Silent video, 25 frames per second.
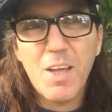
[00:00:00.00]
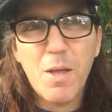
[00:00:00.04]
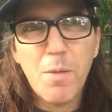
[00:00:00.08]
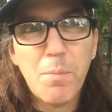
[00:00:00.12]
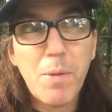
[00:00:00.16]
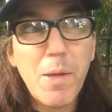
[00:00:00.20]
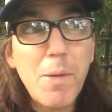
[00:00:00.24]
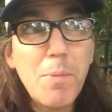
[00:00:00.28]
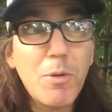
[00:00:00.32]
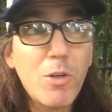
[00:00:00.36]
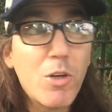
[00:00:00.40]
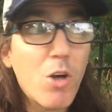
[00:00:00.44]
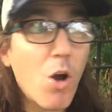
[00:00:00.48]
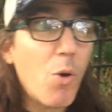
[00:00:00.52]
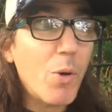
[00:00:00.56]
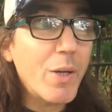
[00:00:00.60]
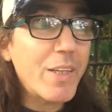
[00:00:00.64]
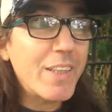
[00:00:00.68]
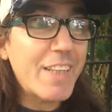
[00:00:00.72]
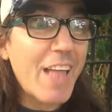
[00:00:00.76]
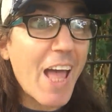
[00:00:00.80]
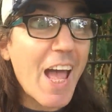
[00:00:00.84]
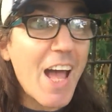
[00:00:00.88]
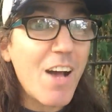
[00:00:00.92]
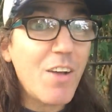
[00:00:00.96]
people
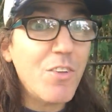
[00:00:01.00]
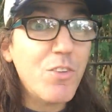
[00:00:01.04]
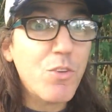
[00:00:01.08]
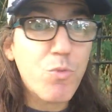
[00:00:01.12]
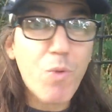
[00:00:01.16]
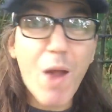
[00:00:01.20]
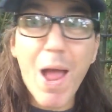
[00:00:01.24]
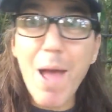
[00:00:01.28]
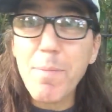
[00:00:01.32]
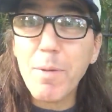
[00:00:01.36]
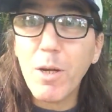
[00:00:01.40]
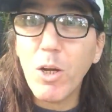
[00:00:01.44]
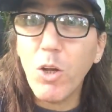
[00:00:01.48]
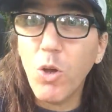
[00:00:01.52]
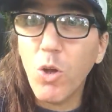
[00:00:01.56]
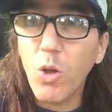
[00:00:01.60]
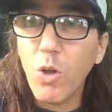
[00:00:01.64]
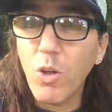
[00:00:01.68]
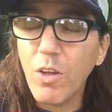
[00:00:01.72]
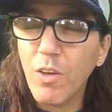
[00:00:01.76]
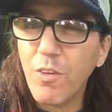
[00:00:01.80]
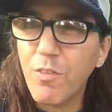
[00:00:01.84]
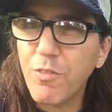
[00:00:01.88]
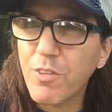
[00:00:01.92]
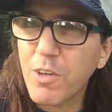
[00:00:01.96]
going down the rabbit
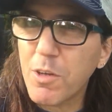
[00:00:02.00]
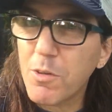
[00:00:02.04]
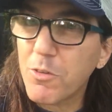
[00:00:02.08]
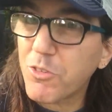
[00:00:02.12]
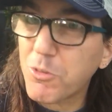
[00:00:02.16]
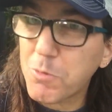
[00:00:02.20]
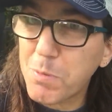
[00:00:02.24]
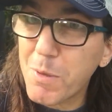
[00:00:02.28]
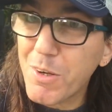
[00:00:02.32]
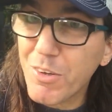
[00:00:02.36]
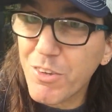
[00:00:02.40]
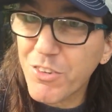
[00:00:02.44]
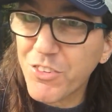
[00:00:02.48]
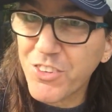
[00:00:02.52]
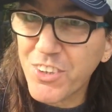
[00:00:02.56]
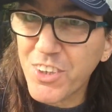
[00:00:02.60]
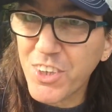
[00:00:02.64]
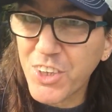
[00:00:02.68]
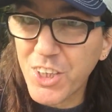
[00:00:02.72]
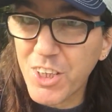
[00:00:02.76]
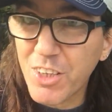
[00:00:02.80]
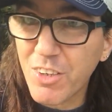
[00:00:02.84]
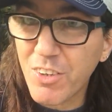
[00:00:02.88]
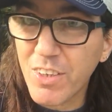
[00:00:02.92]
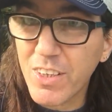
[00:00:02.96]
hole of conspiracy
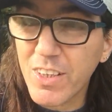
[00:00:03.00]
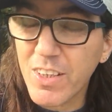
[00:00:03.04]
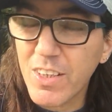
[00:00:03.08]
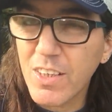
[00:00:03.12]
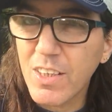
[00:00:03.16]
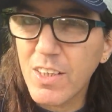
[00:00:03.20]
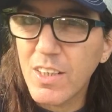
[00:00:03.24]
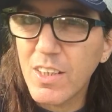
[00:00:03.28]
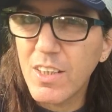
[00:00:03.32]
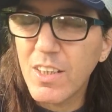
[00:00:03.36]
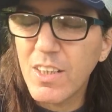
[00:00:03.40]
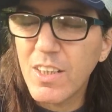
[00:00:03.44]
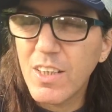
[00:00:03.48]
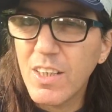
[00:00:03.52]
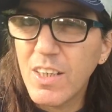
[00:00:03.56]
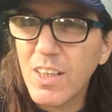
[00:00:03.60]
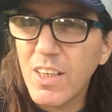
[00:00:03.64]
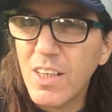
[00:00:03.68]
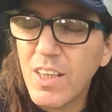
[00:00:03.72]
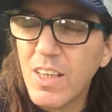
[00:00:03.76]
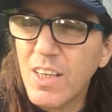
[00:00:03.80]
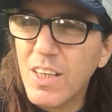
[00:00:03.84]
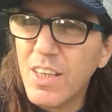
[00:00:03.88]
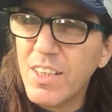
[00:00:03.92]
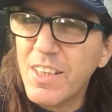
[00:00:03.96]
theory,
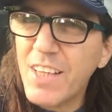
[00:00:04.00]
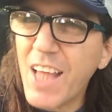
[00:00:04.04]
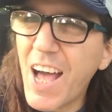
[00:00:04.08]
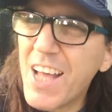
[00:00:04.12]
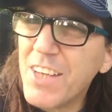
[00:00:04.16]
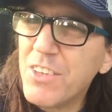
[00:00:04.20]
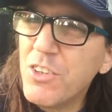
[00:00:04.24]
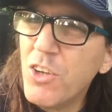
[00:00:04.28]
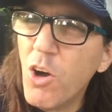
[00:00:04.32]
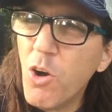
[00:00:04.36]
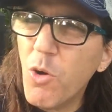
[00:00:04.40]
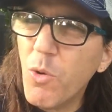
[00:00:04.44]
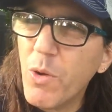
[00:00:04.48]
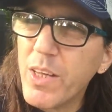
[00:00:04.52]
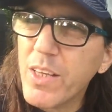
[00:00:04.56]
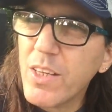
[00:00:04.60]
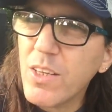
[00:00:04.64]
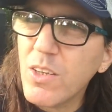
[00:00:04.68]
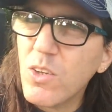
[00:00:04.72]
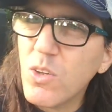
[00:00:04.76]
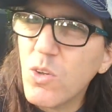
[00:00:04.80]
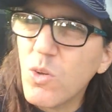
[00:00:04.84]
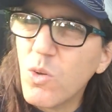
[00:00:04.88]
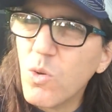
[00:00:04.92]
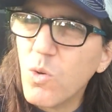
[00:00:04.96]
not
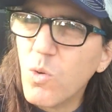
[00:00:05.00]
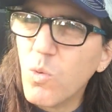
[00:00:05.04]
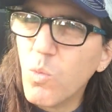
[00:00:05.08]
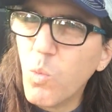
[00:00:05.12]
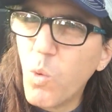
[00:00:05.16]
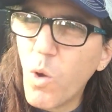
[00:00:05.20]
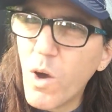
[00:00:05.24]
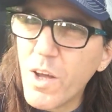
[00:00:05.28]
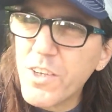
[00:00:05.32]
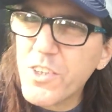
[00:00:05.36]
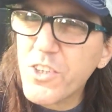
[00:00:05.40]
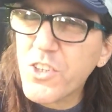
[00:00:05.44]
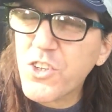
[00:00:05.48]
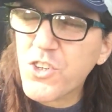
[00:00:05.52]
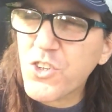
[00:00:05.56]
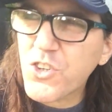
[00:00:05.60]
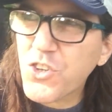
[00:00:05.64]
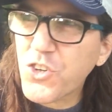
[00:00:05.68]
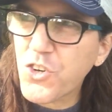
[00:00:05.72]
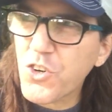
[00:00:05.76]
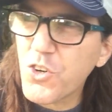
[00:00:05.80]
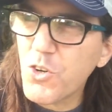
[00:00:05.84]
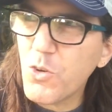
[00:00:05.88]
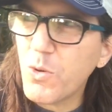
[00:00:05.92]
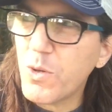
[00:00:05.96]
knowing what is
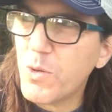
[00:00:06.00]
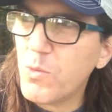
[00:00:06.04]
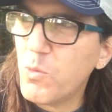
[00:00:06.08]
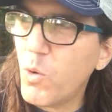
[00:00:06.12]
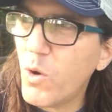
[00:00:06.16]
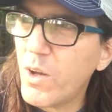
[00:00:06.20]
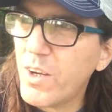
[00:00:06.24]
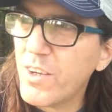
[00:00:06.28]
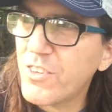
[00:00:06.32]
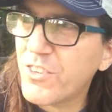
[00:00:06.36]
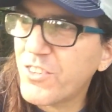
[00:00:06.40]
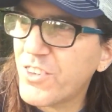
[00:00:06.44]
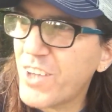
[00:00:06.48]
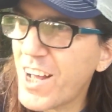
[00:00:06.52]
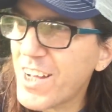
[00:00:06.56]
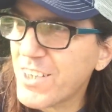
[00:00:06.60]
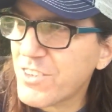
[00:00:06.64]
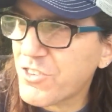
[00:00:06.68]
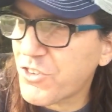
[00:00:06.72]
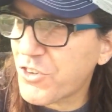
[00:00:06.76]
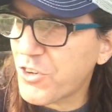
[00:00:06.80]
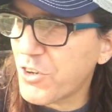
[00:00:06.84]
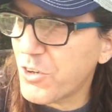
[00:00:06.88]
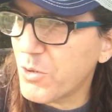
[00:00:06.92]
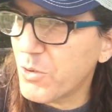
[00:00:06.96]
true and what is not
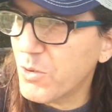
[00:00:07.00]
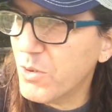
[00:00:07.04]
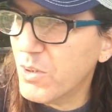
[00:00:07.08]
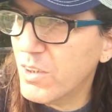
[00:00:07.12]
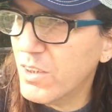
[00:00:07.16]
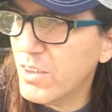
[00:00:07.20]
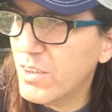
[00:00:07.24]
true,